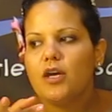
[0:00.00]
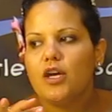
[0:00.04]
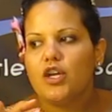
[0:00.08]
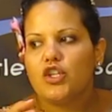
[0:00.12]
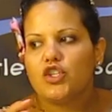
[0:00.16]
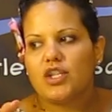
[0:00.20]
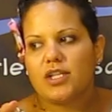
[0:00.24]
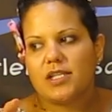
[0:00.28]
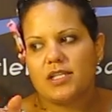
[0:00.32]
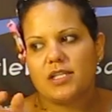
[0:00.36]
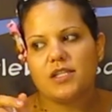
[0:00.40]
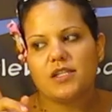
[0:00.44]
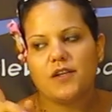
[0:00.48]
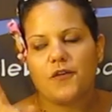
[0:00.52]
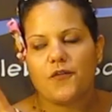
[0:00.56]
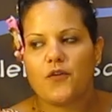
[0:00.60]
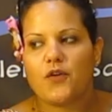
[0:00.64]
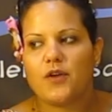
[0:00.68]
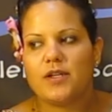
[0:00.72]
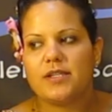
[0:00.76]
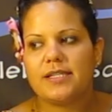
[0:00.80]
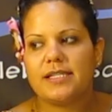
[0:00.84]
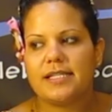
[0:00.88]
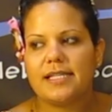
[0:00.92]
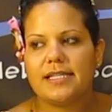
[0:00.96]
just as a for
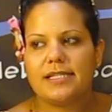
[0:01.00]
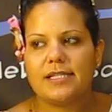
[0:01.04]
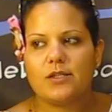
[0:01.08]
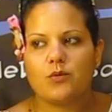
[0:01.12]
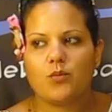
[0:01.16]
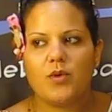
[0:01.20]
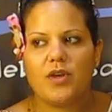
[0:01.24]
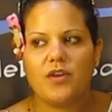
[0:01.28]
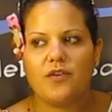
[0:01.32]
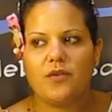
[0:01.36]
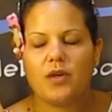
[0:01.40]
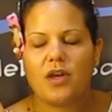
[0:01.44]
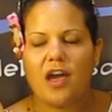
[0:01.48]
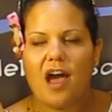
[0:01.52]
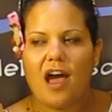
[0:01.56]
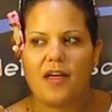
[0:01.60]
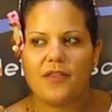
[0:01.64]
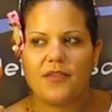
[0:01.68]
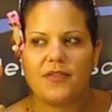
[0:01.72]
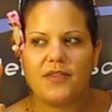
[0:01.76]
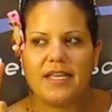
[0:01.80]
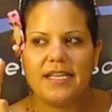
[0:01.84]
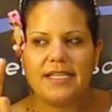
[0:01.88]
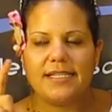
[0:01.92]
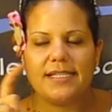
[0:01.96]
instance, we've got
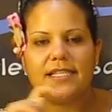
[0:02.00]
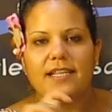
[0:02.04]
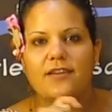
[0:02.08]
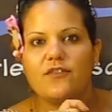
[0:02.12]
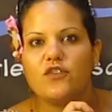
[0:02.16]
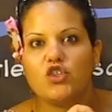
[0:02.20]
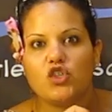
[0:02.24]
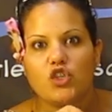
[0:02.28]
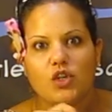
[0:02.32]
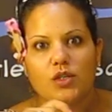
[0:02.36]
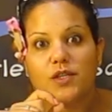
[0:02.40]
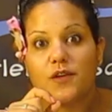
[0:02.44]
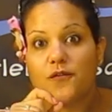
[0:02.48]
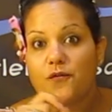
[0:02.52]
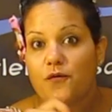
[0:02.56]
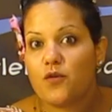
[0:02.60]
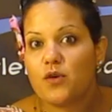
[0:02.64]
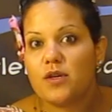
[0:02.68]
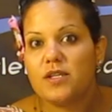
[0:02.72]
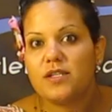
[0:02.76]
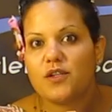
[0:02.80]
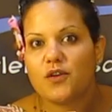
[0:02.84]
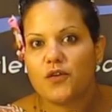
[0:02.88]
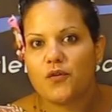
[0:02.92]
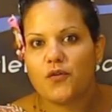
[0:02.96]
the Stephen Joseph
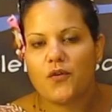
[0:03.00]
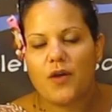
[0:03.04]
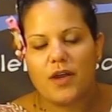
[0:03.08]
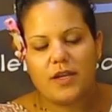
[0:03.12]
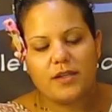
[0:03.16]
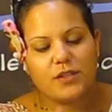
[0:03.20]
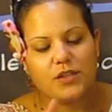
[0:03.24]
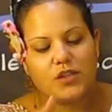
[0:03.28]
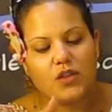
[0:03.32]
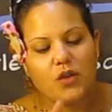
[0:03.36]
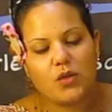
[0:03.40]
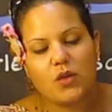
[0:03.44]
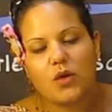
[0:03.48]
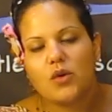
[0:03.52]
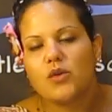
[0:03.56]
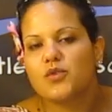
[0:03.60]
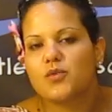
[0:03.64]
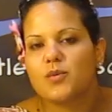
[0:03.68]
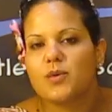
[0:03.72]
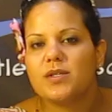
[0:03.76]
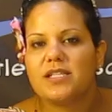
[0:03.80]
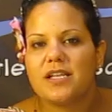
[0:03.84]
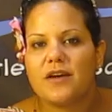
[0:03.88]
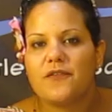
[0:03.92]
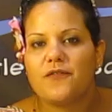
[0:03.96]
Freezer Friends, so those
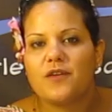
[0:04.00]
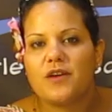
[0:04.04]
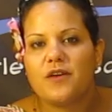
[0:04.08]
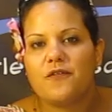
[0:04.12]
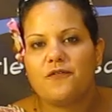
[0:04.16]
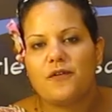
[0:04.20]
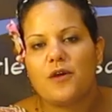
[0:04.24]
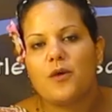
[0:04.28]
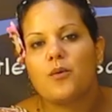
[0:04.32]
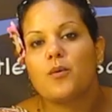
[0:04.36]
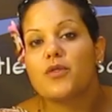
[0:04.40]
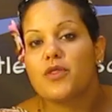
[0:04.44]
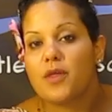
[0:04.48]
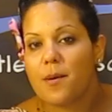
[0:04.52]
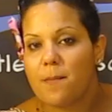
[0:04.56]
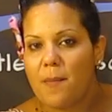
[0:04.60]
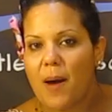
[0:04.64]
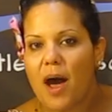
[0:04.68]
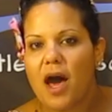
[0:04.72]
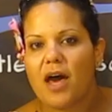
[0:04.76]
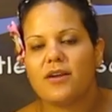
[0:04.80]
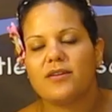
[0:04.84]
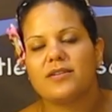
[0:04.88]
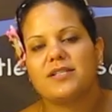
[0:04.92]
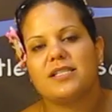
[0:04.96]
would definitely fit with a
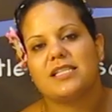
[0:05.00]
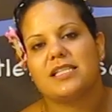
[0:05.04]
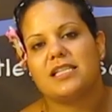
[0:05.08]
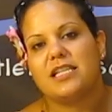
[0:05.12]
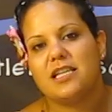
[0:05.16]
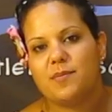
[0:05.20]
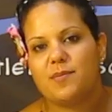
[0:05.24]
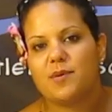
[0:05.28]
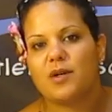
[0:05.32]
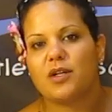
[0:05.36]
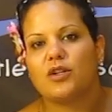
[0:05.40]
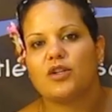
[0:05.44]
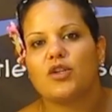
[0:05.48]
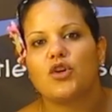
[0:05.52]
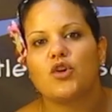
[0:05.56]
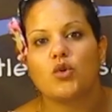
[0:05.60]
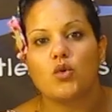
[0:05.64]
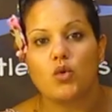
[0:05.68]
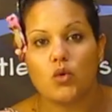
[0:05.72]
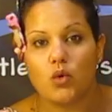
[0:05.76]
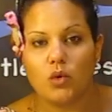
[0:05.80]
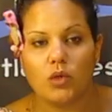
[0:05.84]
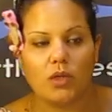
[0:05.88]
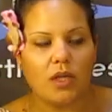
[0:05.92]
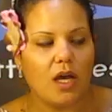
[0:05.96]
bottle to keep it a little
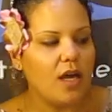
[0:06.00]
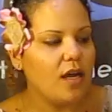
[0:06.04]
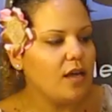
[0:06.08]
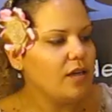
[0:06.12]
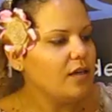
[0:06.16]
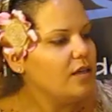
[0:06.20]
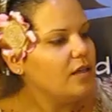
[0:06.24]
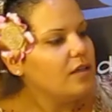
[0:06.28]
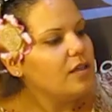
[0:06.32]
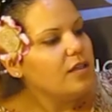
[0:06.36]
cooler.